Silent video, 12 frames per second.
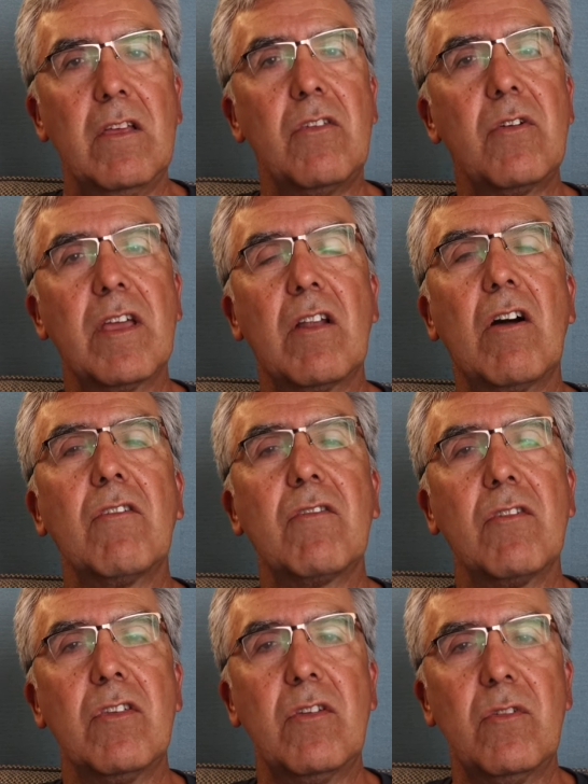You can
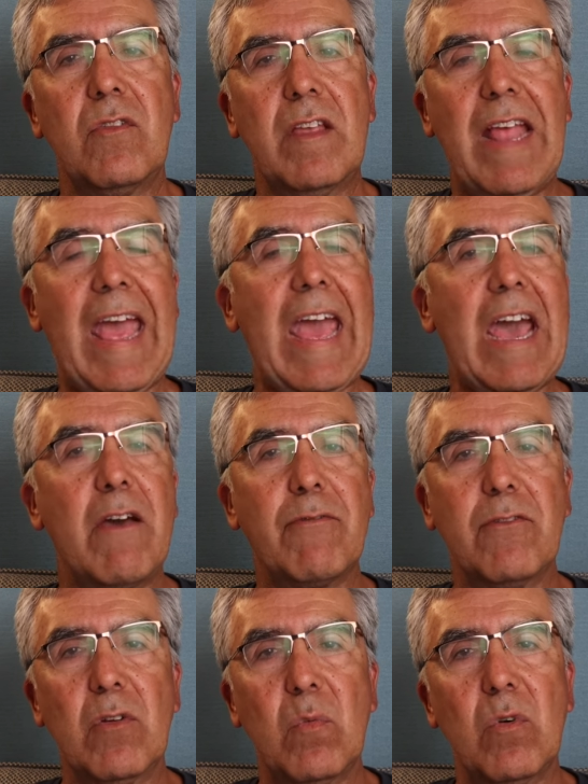also use it
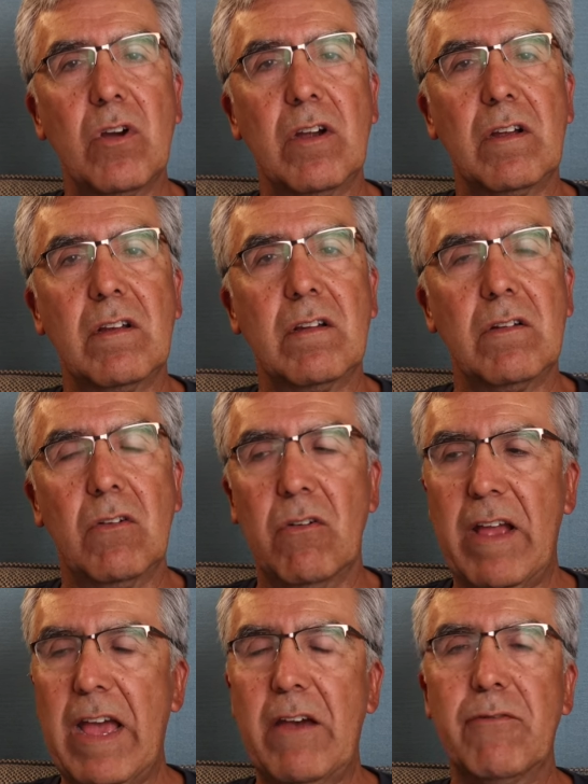after work
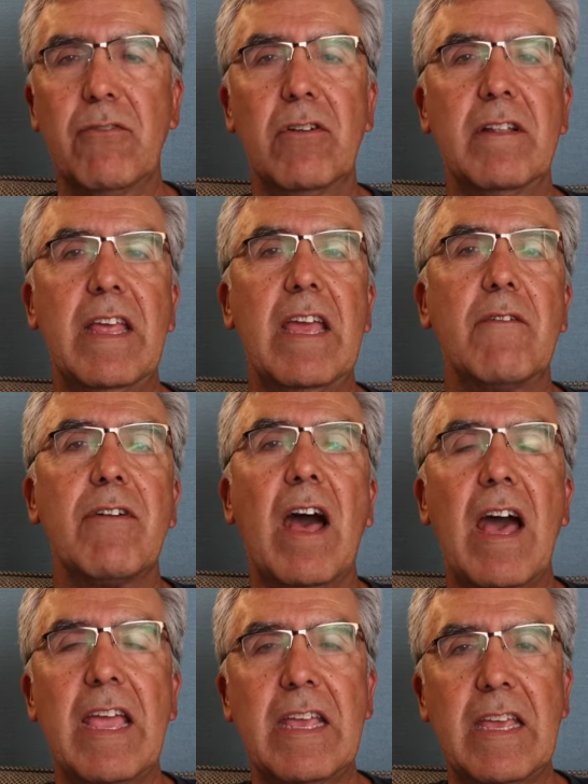or after a day of
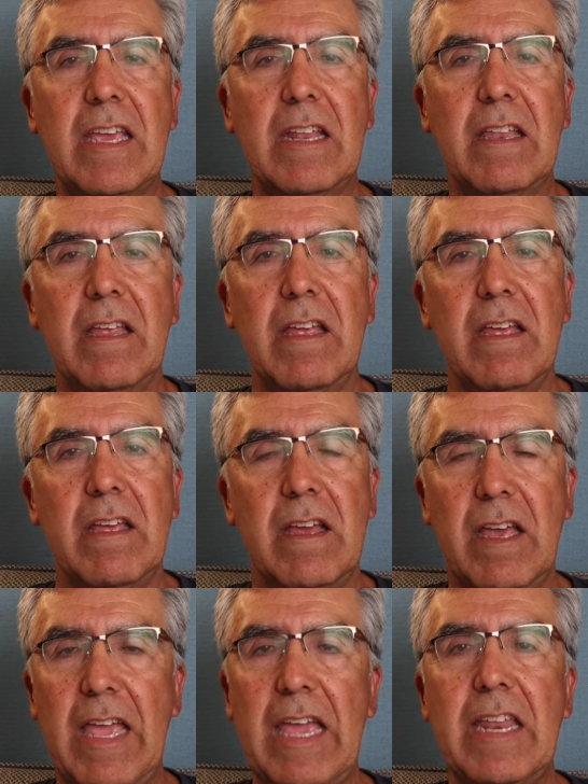hiking.
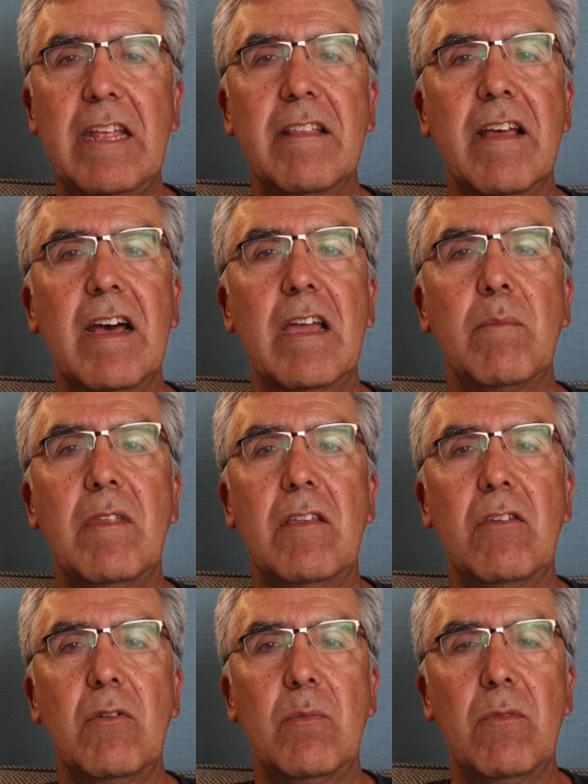Uh, any time
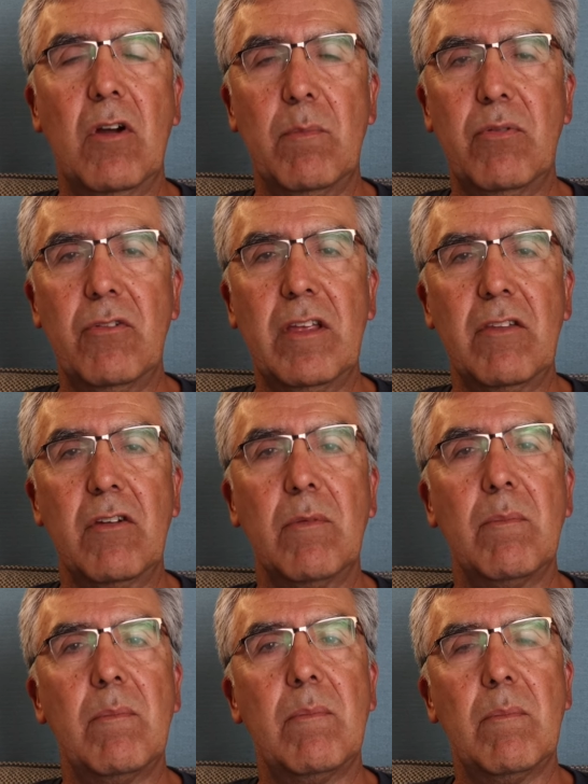that you are putting
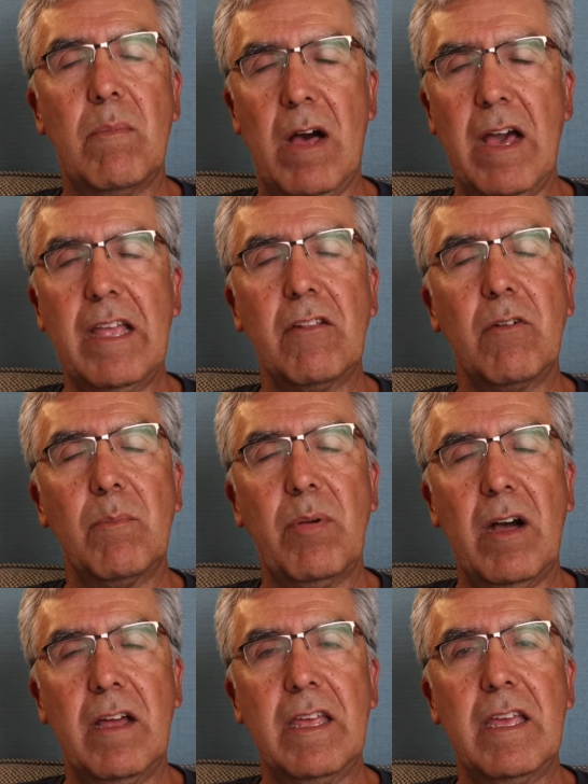your mind or
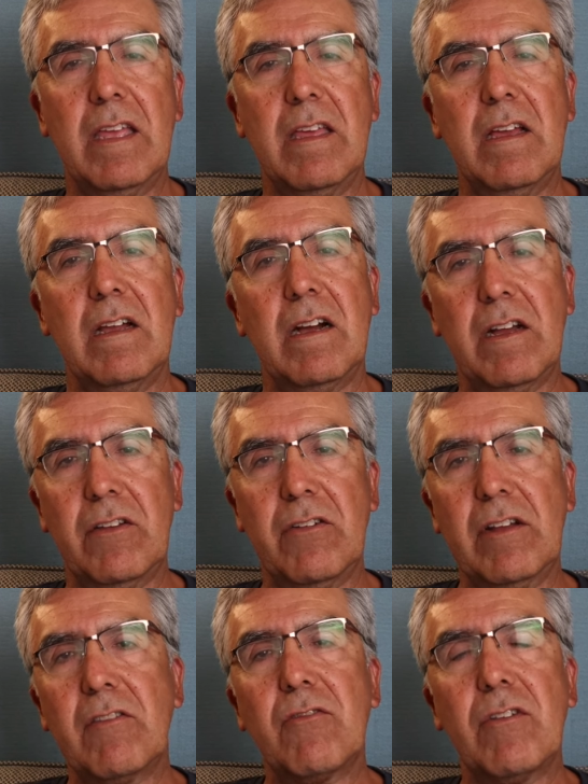body
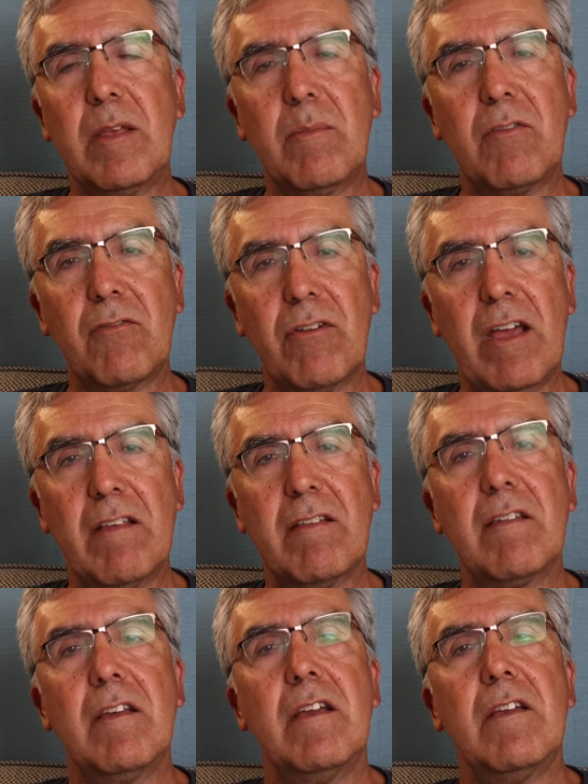under extreme
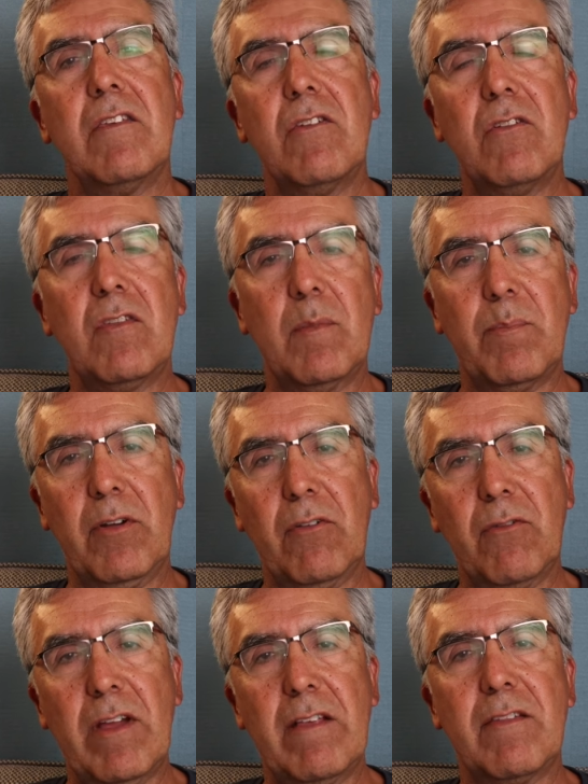stress, use the
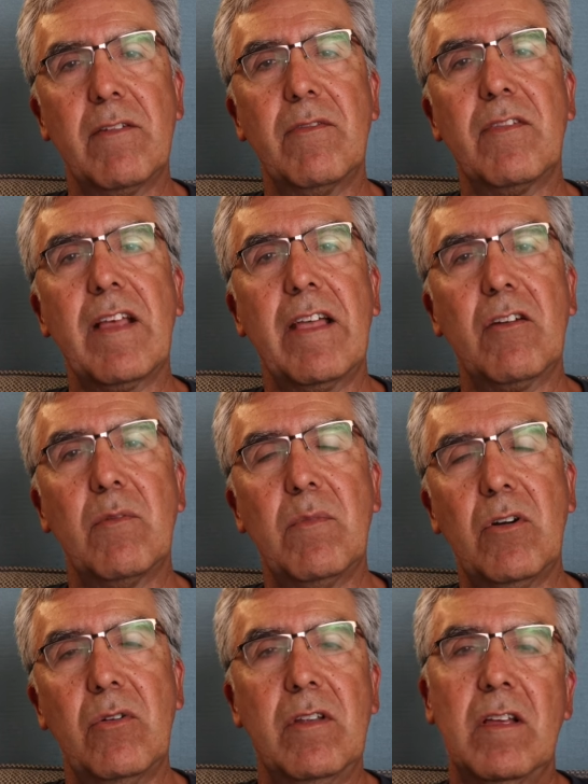progressive cycle
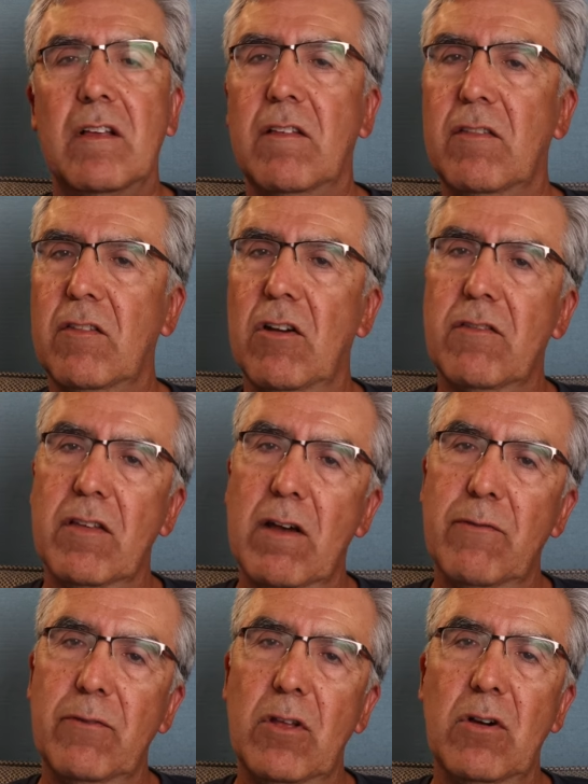mode. Starts
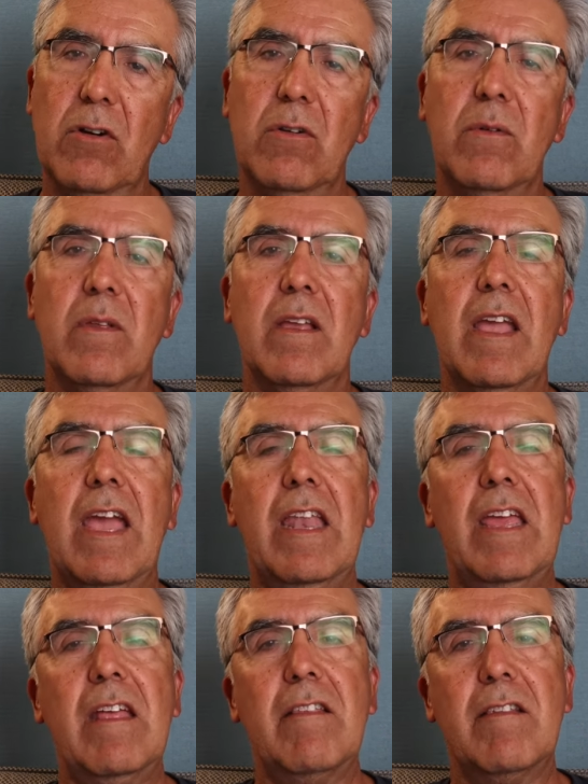off low
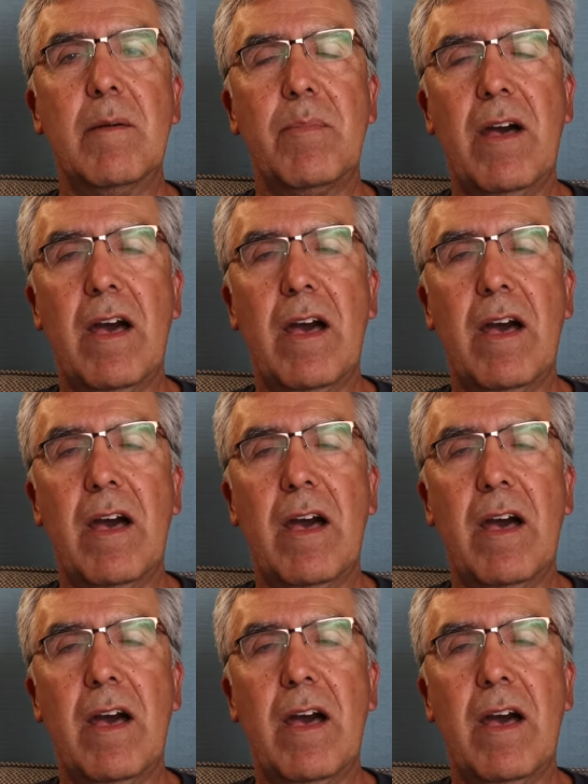and ends up